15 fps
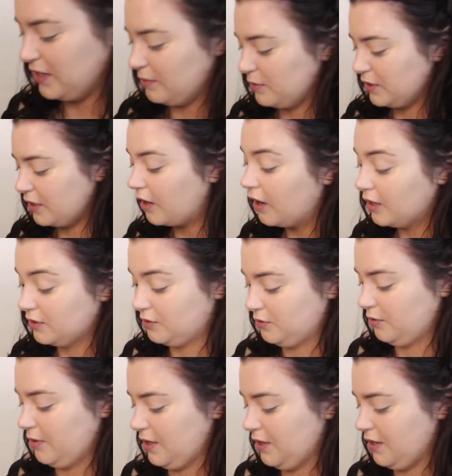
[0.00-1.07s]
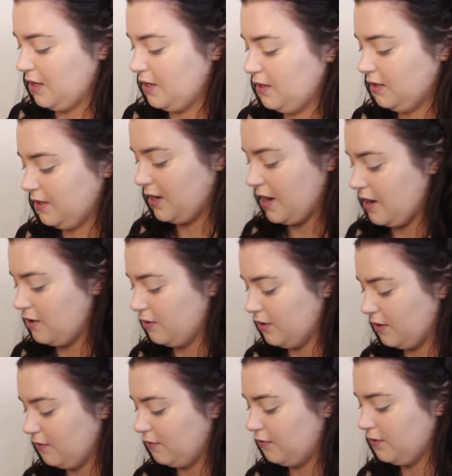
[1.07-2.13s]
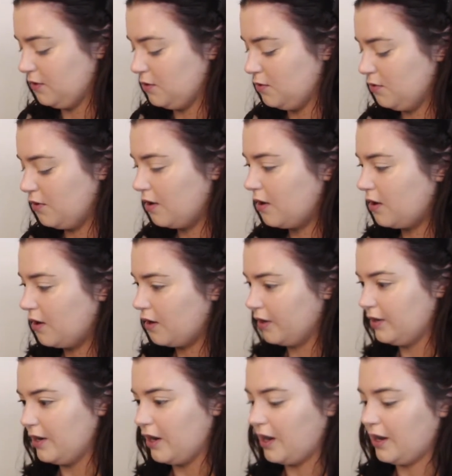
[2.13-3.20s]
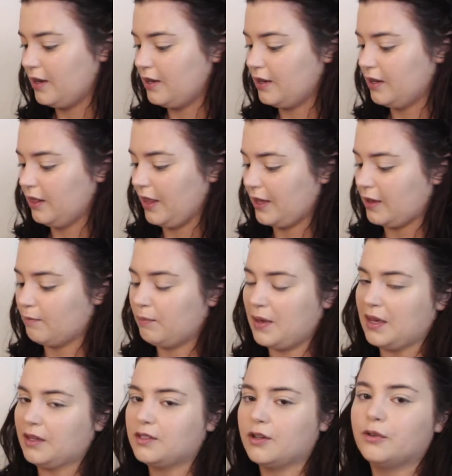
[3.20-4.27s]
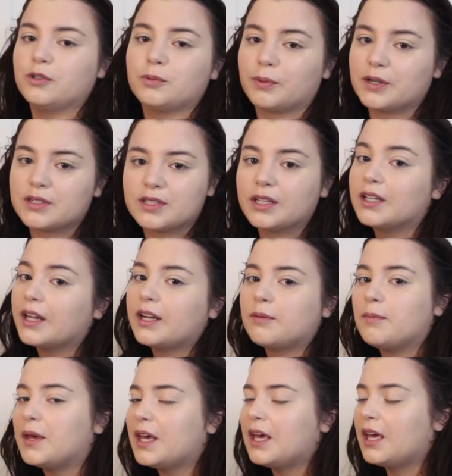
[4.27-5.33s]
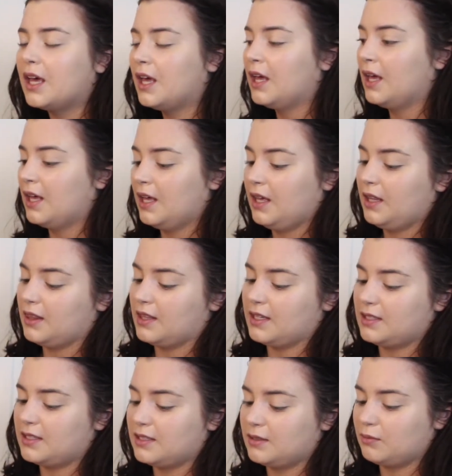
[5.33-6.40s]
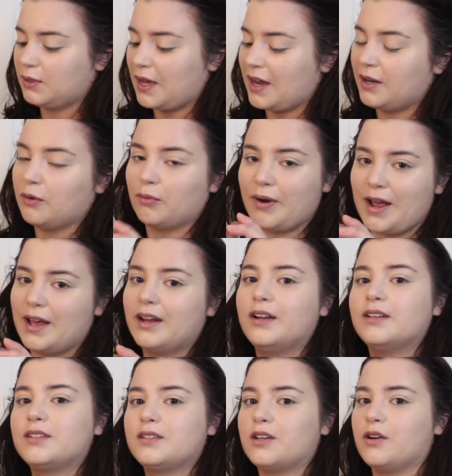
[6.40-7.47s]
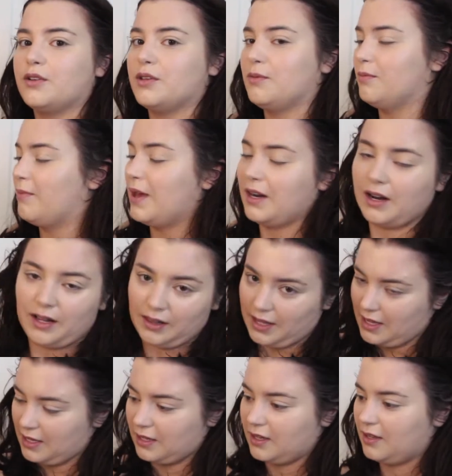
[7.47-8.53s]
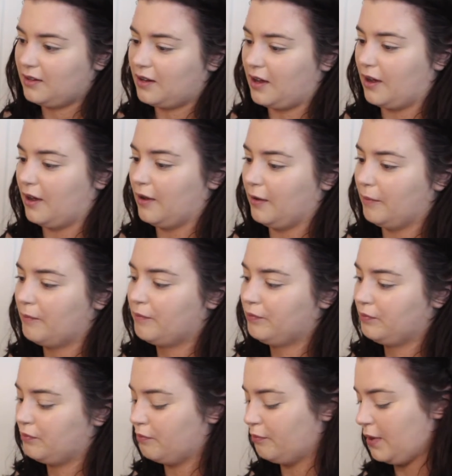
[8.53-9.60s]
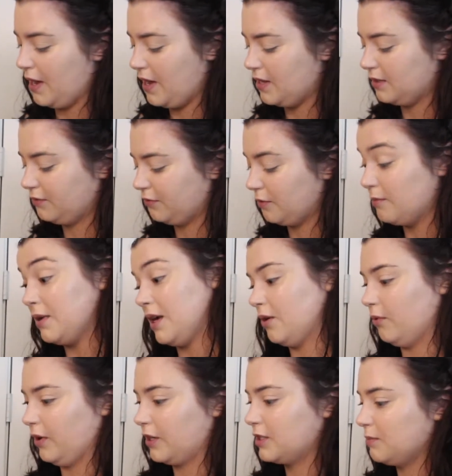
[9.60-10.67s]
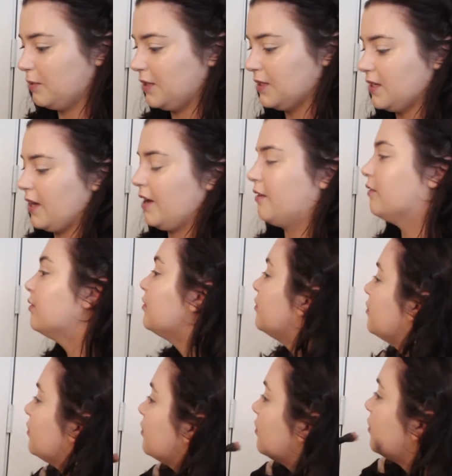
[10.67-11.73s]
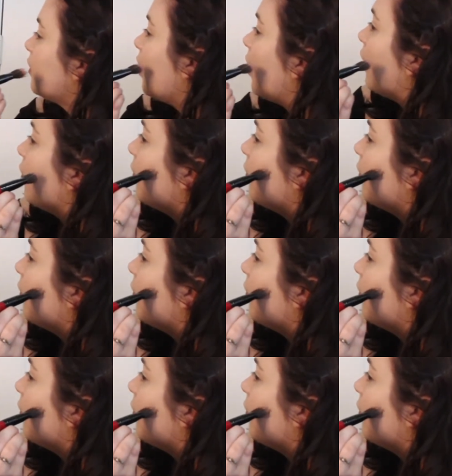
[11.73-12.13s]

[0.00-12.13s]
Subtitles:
I'm going to contour with it. Now if you are not like a pink toned person like me, this is kind of red, so you may not like it, but for me it works because I have